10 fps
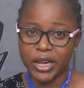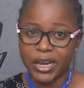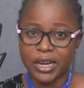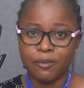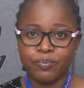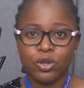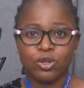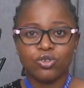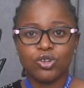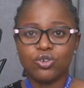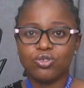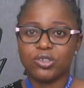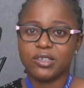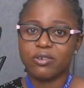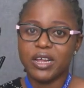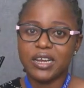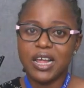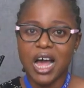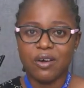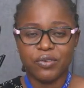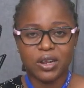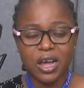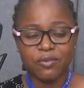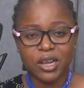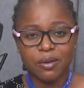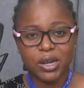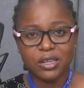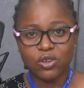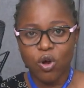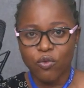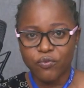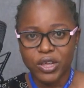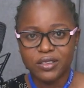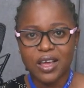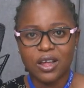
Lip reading: daily. So due to the readily availability of it,